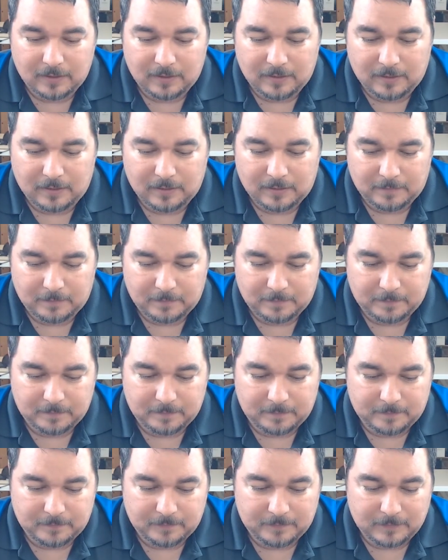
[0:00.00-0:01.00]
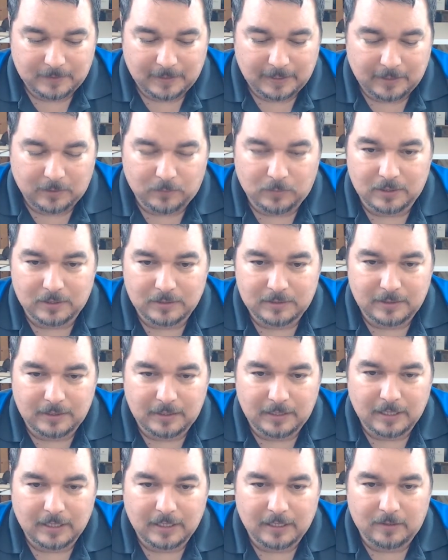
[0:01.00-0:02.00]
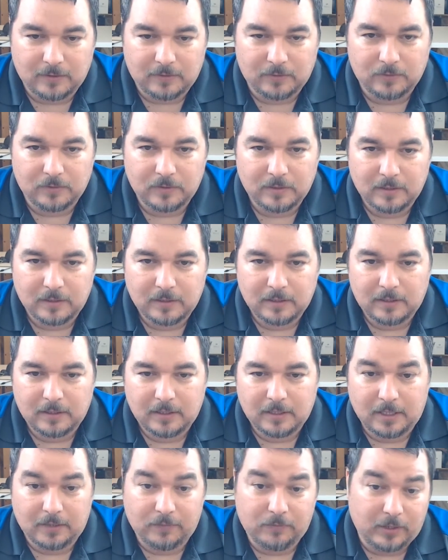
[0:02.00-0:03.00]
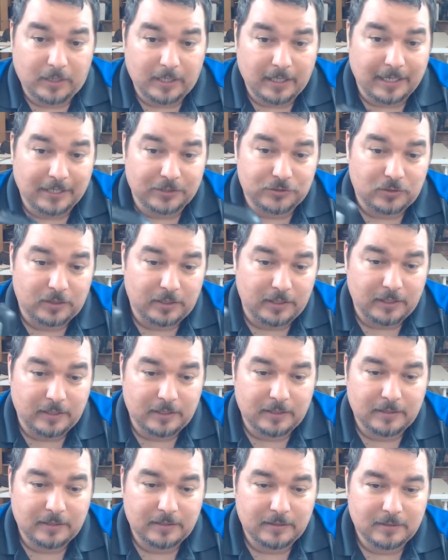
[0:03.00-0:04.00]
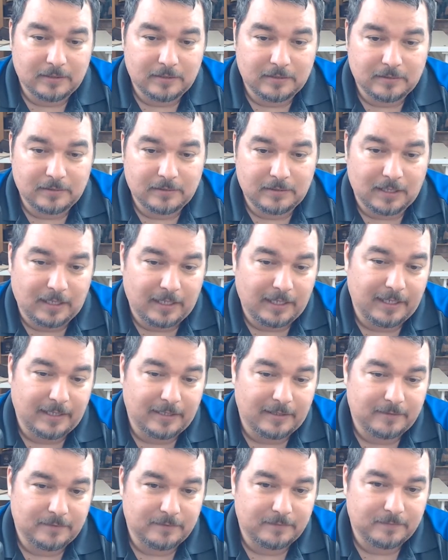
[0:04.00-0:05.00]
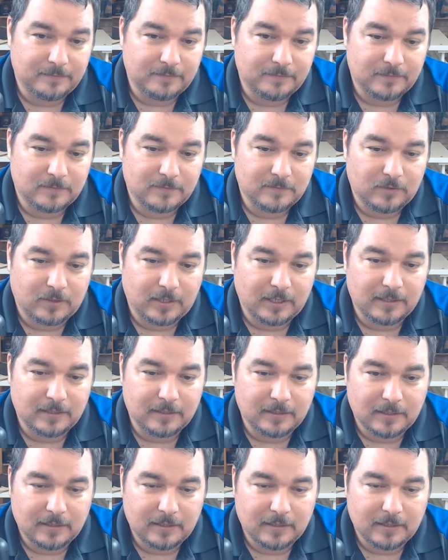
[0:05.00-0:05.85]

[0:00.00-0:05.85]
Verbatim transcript: Um, and I want to see how, if we can actually delete it, right?